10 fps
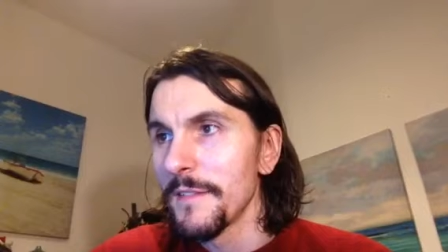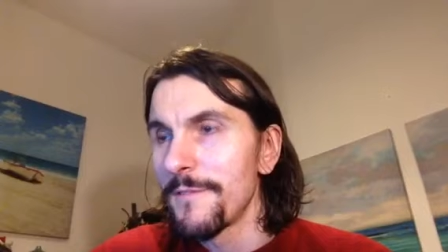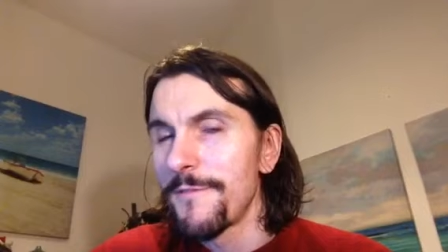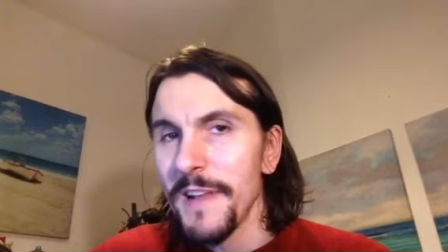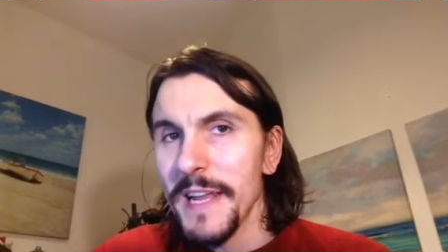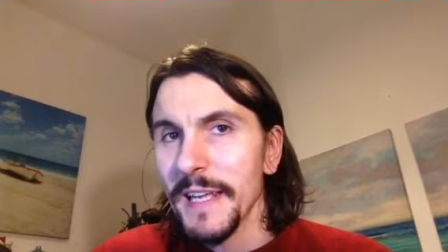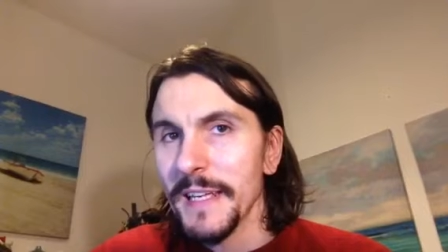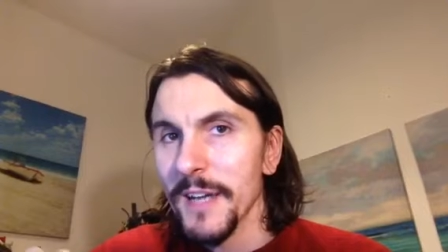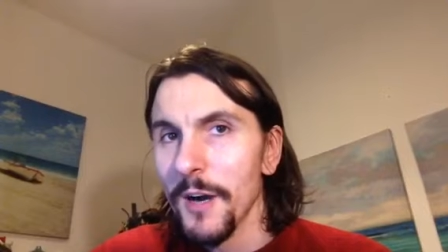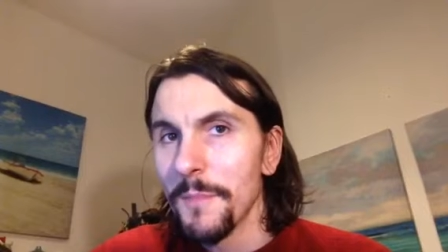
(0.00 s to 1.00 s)

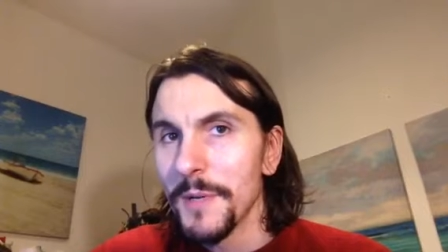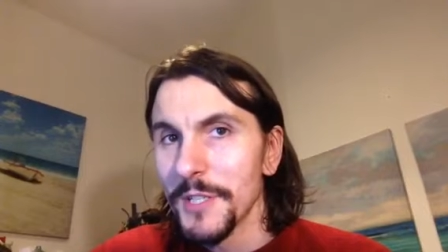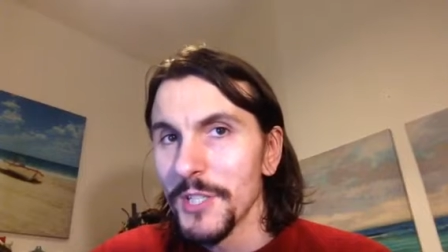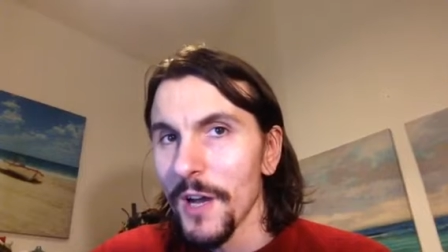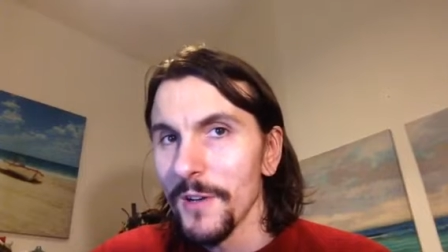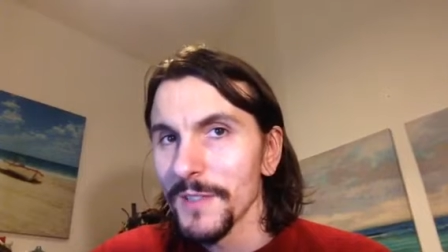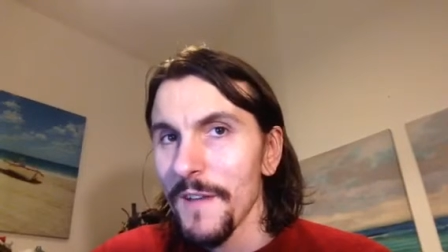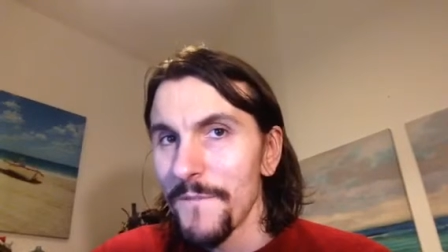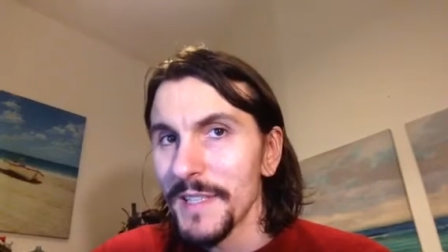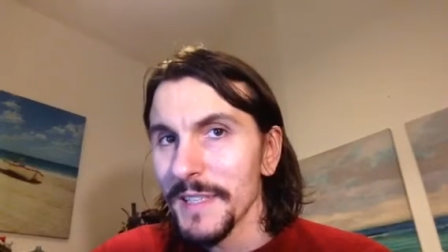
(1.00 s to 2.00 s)
filling up a child
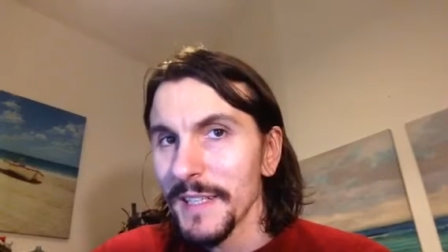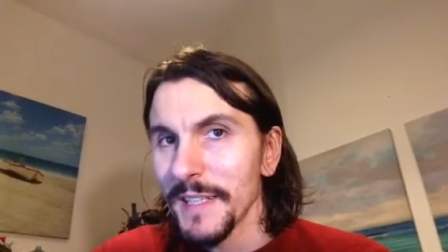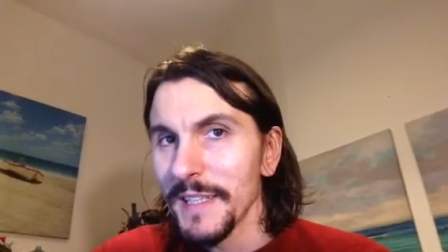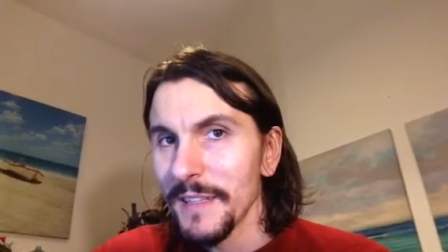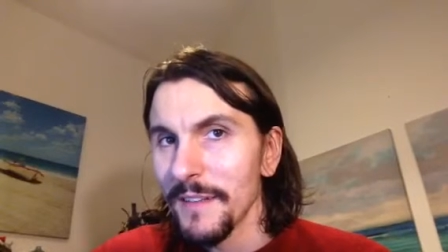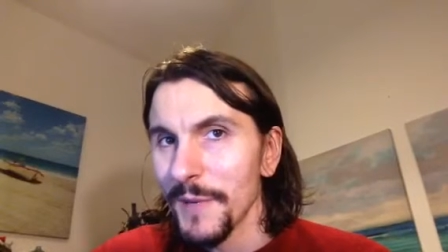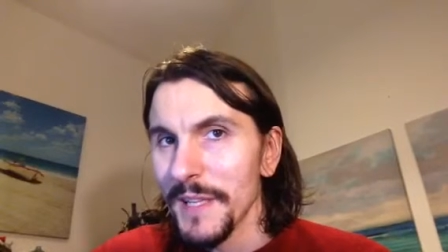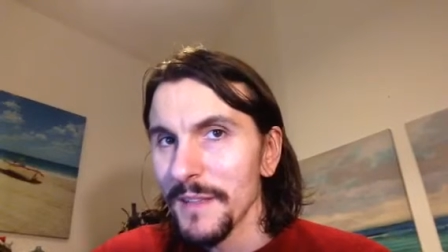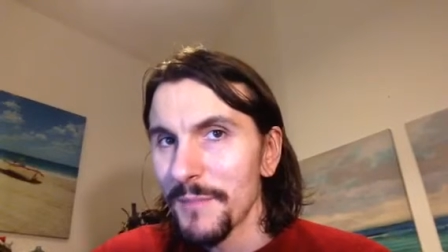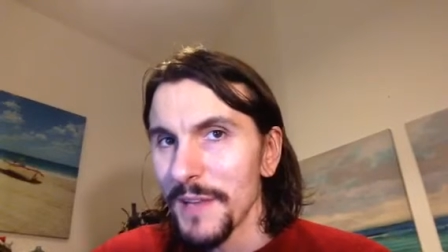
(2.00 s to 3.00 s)
physically
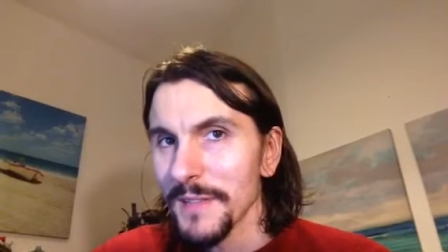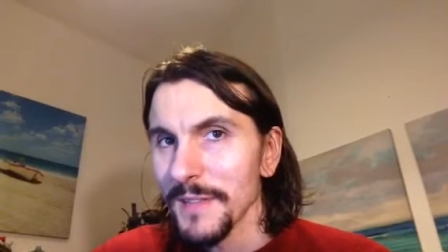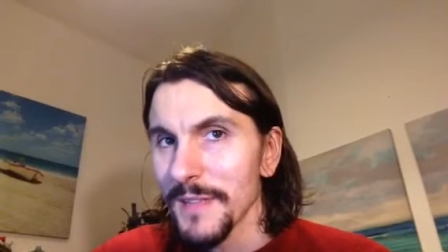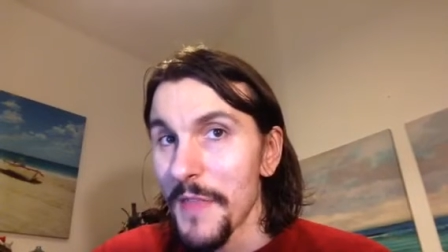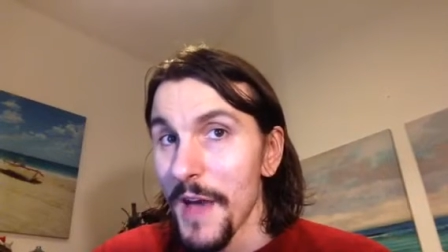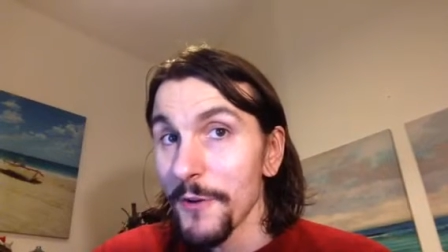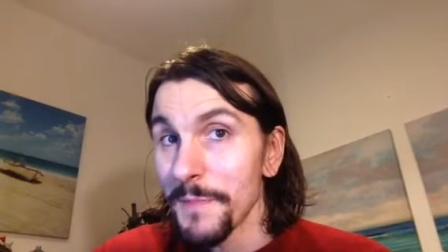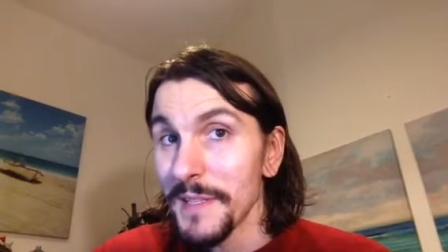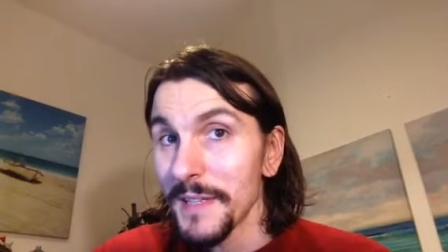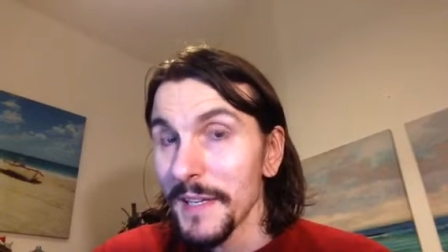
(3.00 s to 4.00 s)
with presents. That would
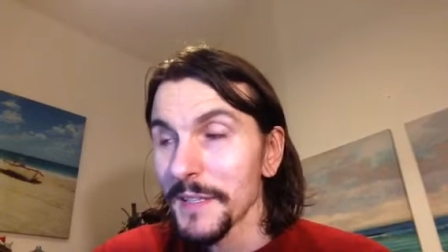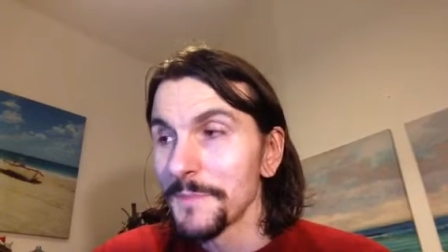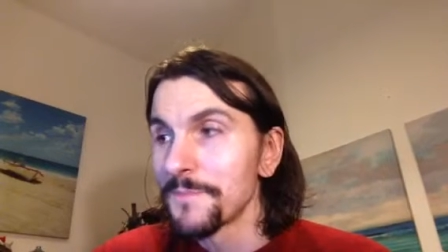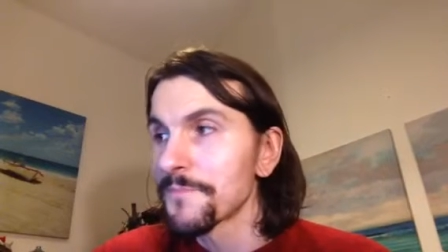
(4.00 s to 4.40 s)
be sick.